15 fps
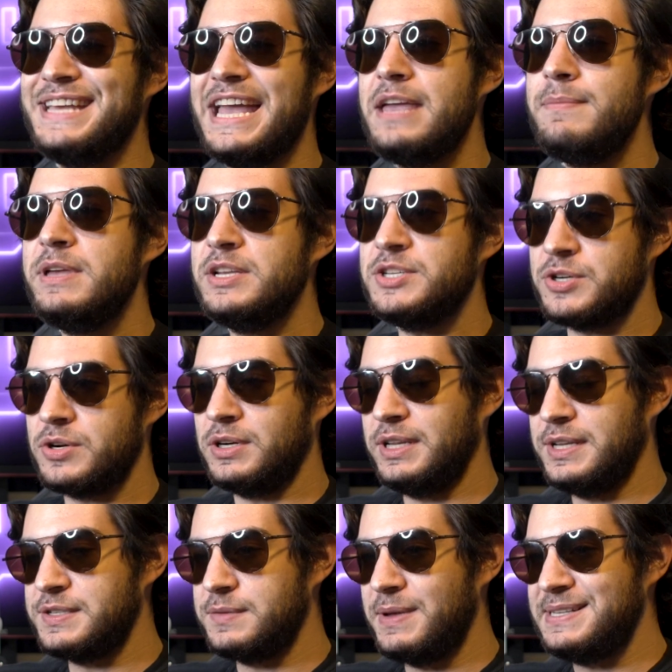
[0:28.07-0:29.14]
gaming
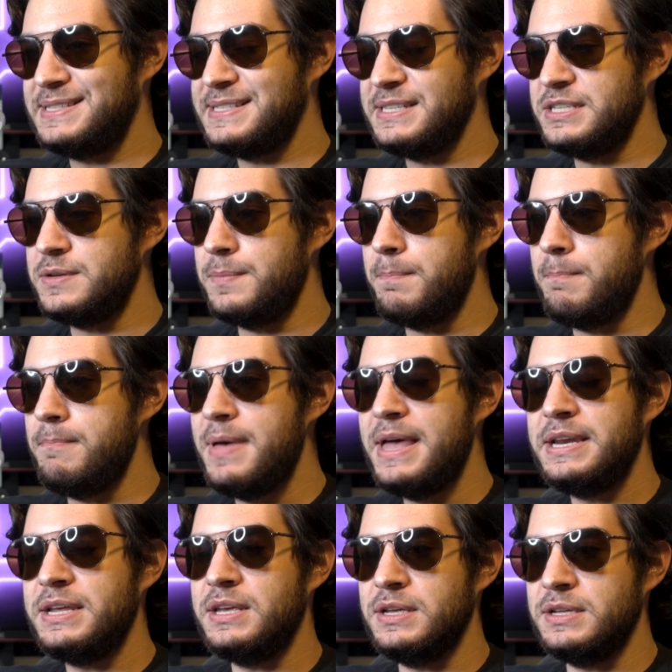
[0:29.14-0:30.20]
journalism has seen
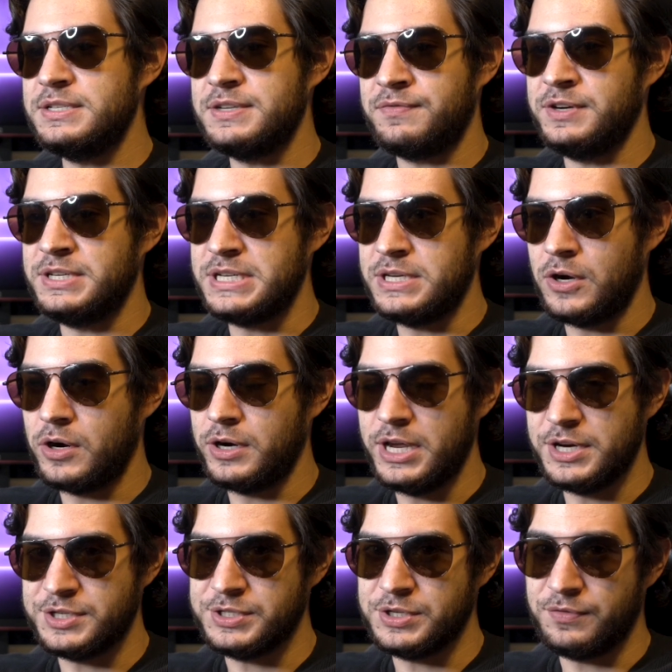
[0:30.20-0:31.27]
many different
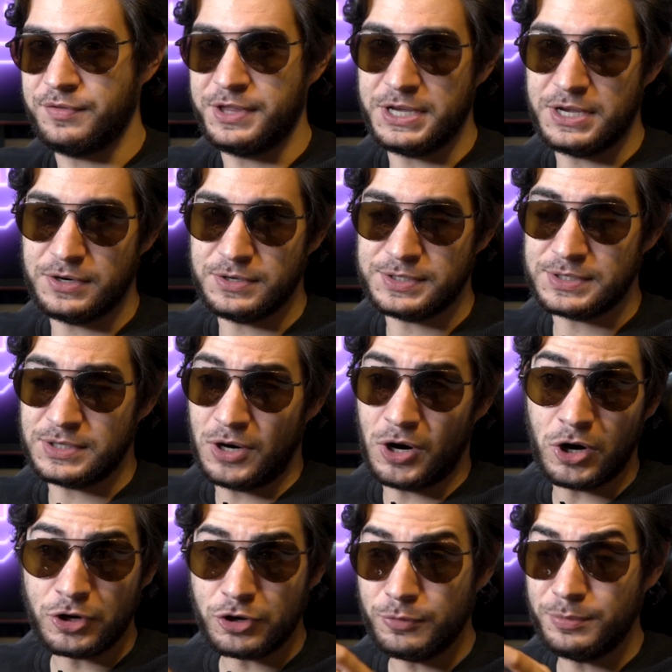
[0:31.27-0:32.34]
incarnations over the years,
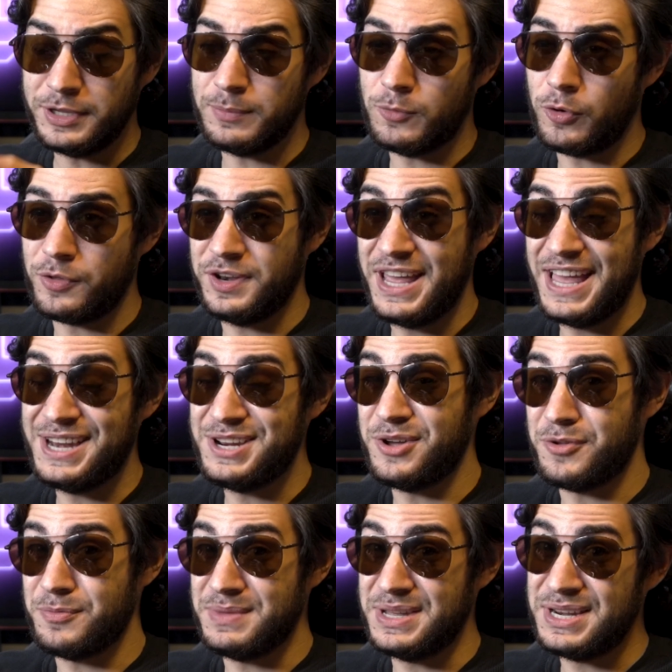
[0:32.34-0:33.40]
arguably more than any
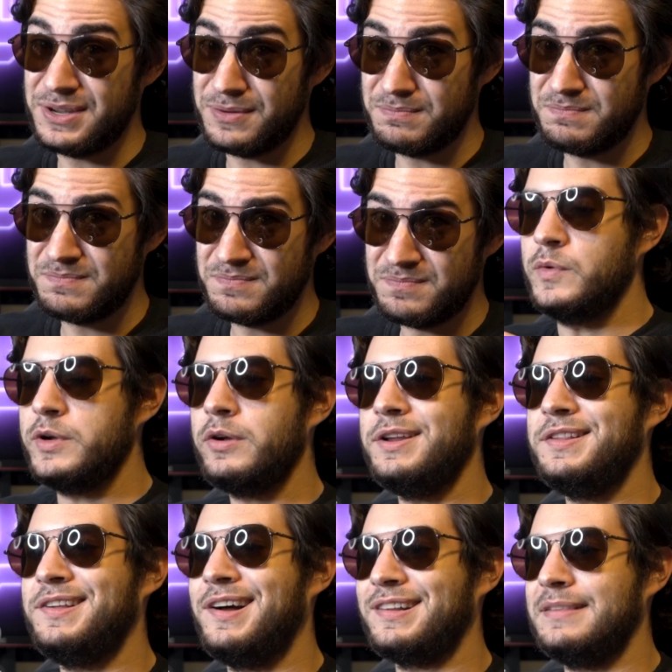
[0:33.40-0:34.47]
other medium. We
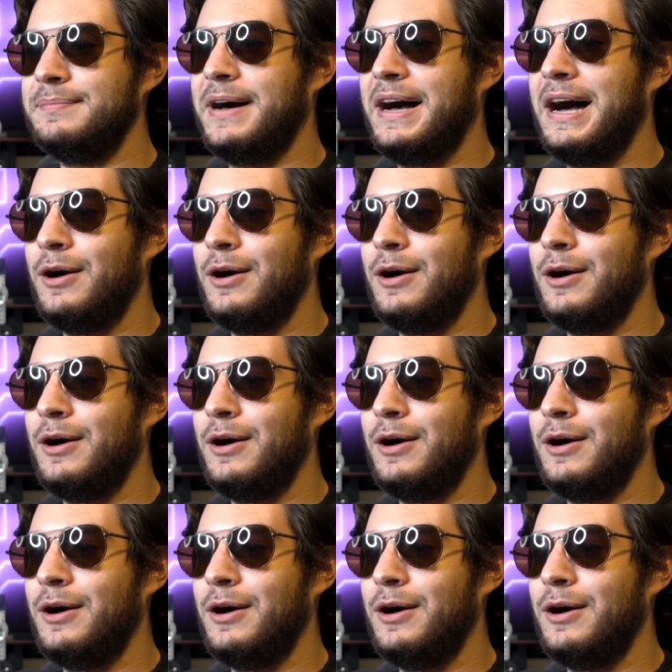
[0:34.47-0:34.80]
already talked about